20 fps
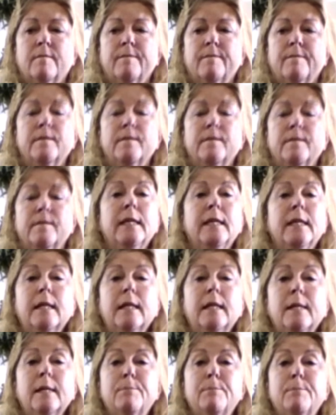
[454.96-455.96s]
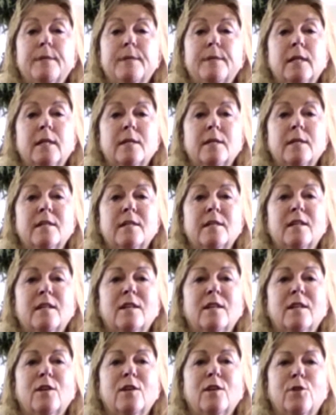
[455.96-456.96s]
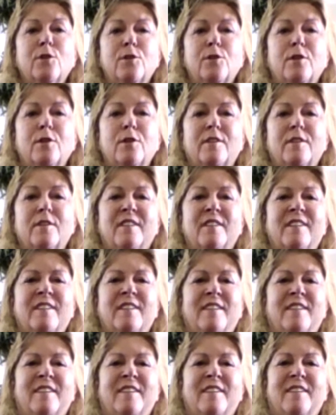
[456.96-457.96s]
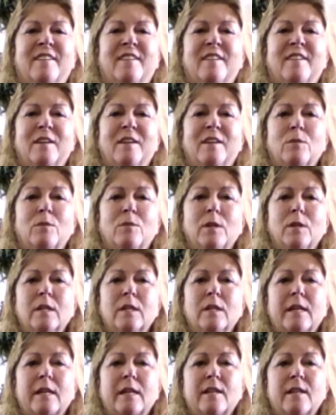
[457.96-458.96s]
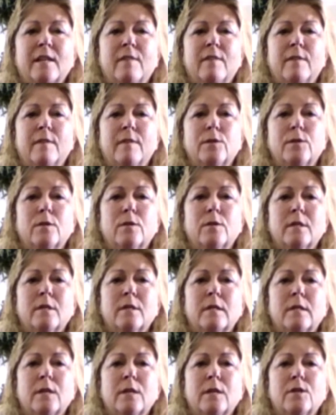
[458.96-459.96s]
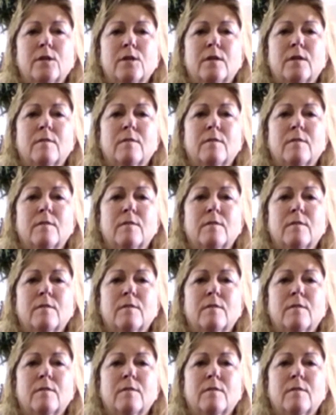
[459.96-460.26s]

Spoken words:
the little lips kissing the earth. I really like that visualization.